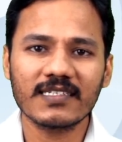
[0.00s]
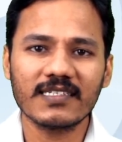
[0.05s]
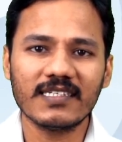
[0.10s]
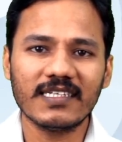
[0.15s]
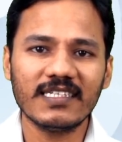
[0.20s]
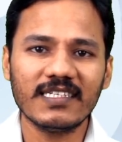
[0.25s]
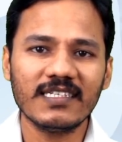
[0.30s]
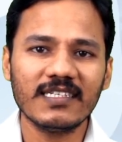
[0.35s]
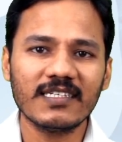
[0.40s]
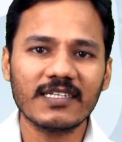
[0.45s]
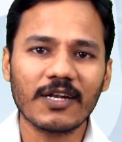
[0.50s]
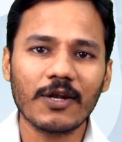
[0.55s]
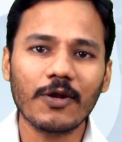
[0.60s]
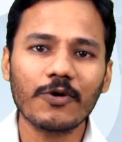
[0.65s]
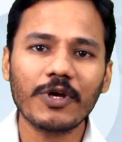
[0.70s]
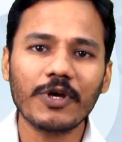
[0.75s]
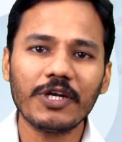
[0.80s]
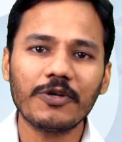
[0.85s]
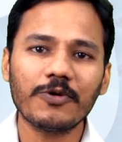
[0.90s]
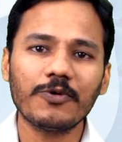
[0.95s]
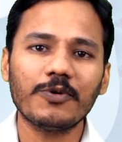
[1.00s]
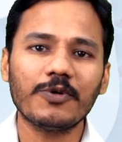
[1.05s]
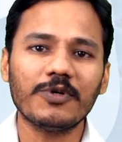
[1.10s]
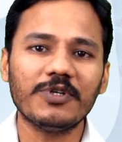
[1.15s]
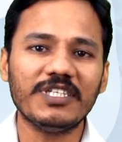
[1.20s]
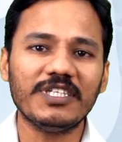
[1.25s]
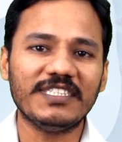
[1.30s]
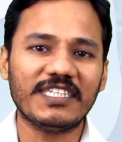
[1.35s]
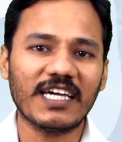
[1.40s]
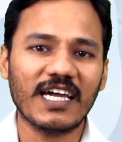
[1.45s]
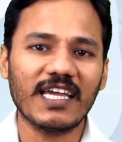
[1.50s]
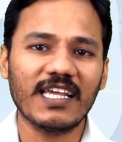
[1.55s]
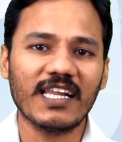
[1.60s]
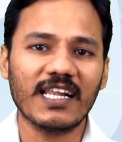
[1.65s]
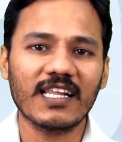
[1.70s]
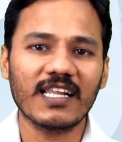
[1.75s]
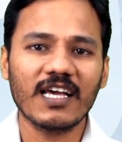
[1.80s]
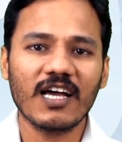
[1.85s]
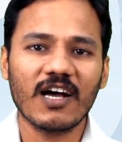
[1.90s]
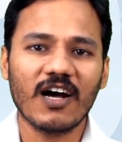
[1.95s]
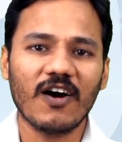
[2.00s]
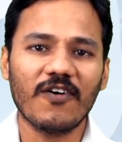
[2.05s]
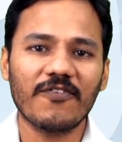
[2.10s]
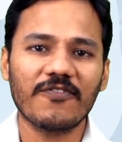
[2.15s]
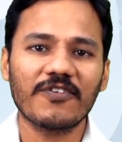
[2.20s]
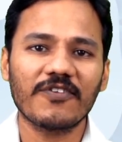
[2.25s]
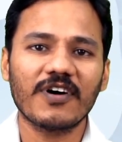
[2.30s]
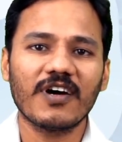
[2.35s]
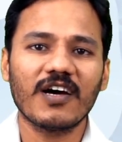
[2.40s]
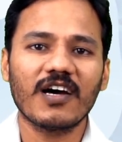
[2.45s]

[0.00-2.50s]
and look into detail of